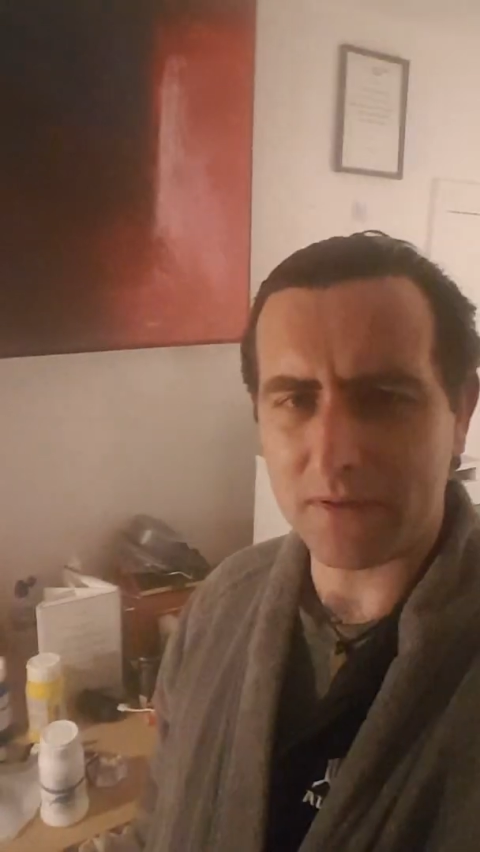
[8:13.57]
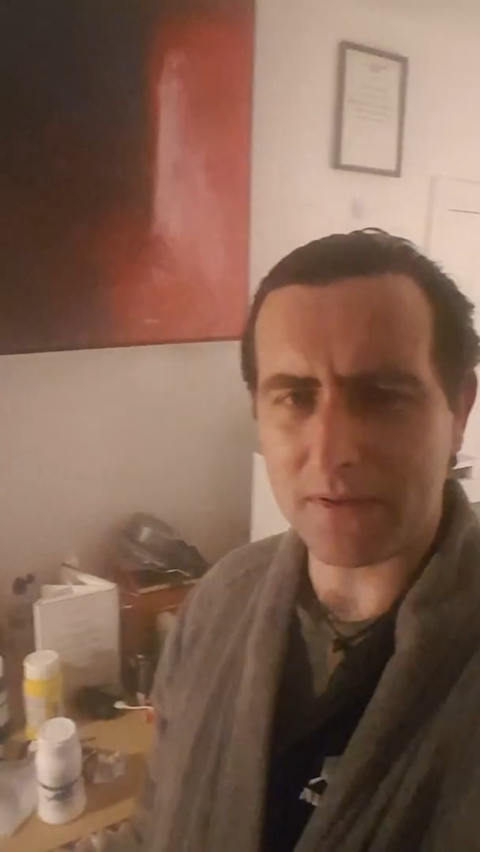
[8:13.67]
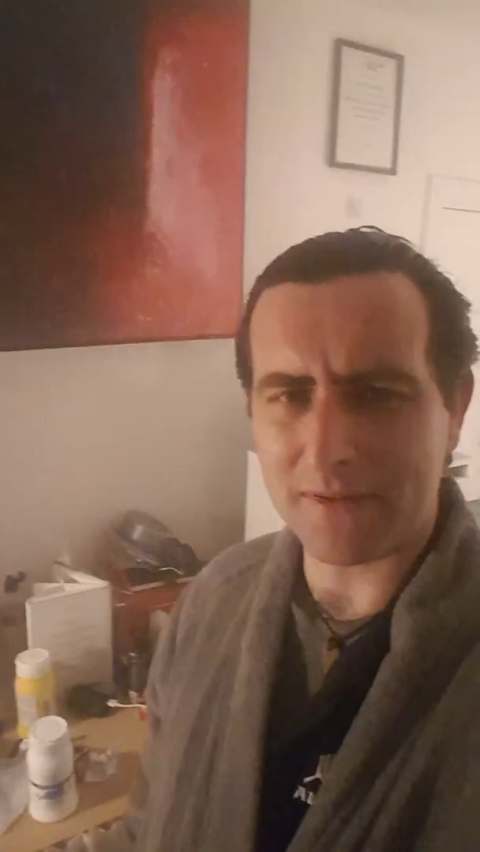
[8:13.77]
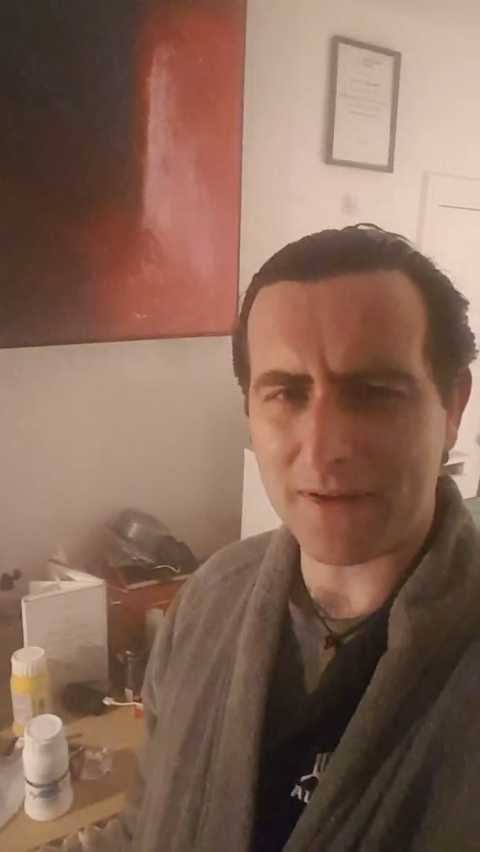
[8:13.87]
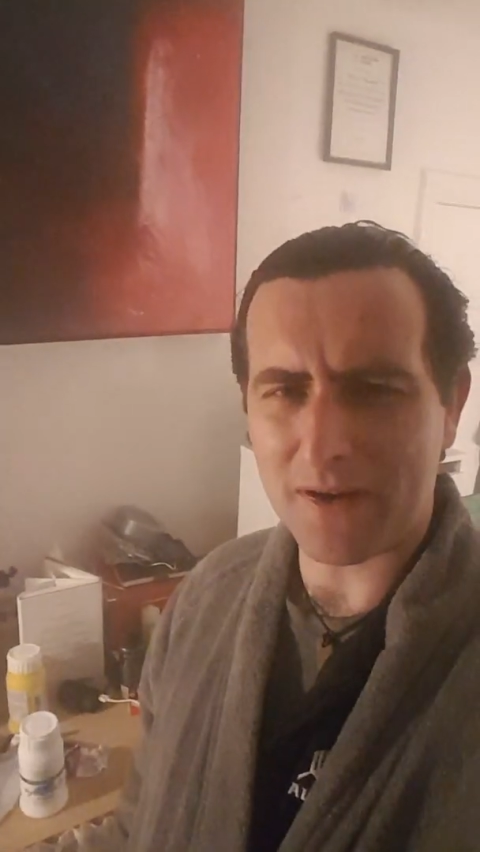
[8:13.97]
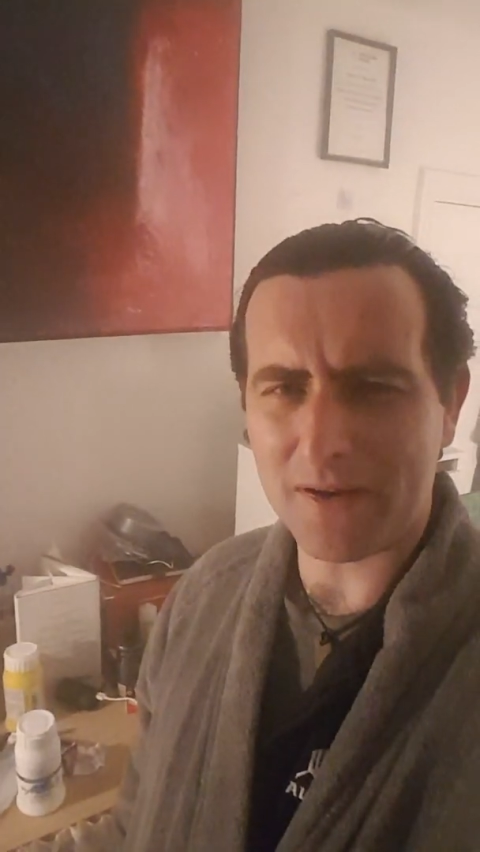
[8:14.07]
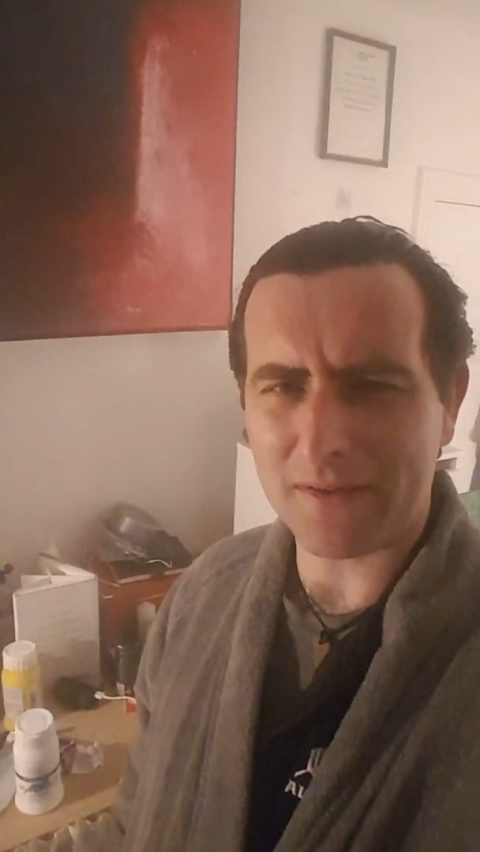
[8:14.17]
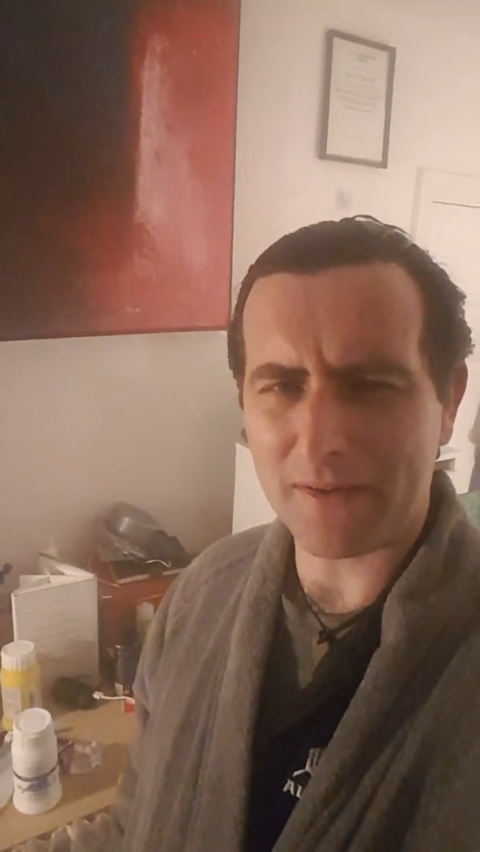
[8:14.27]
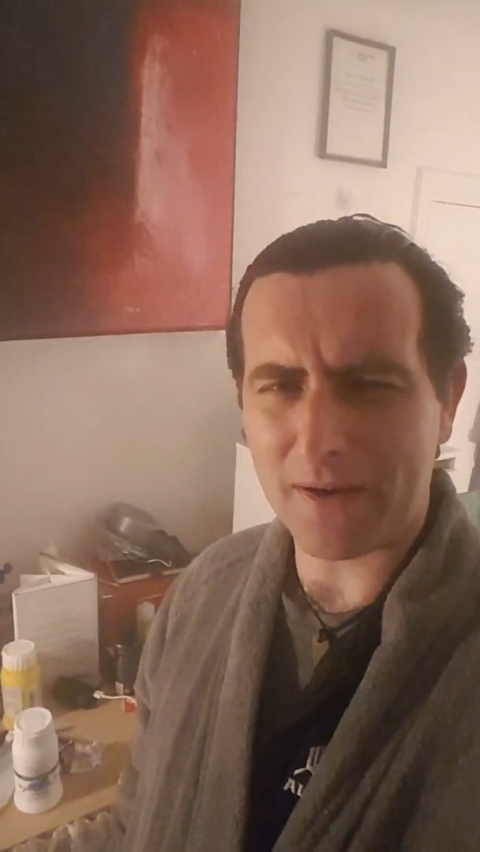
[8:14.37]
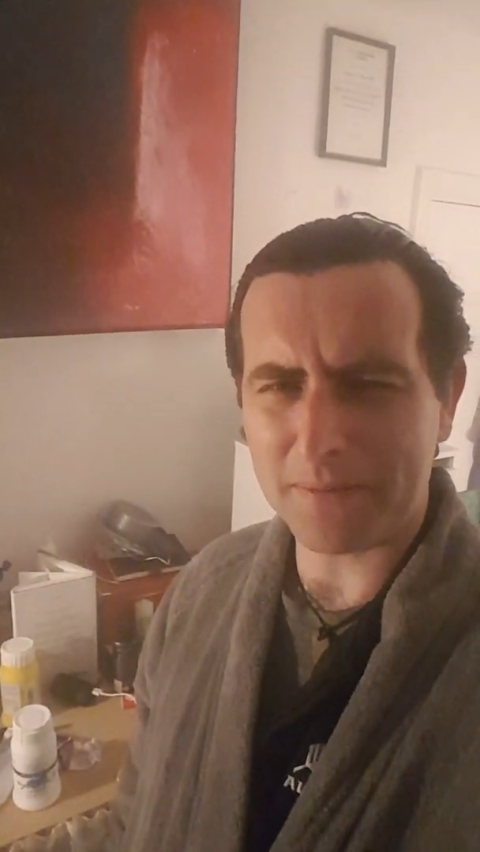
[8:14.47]
Do you call
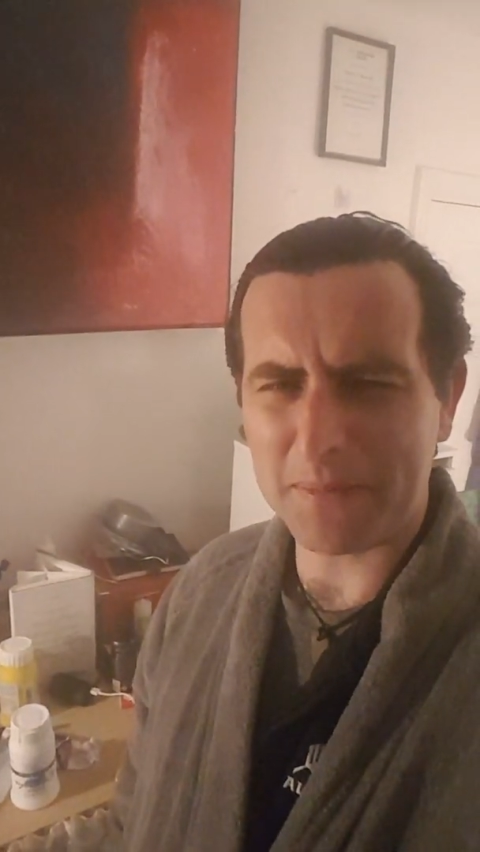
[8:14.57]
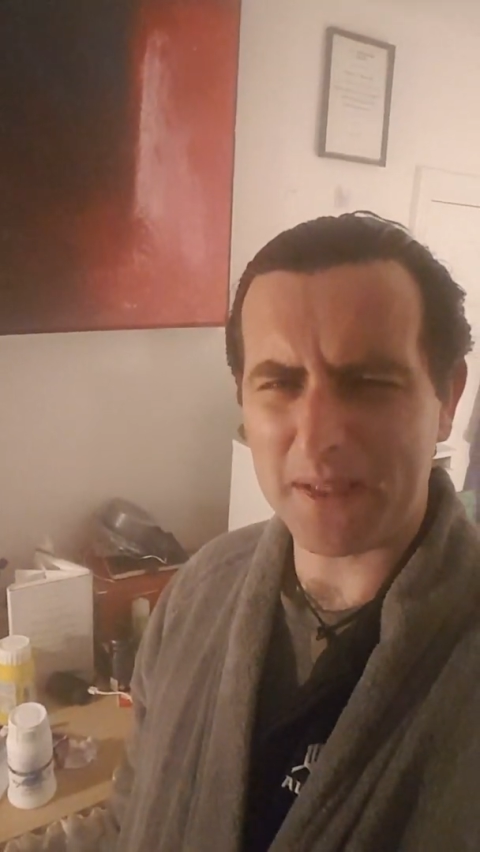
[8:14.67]
it hot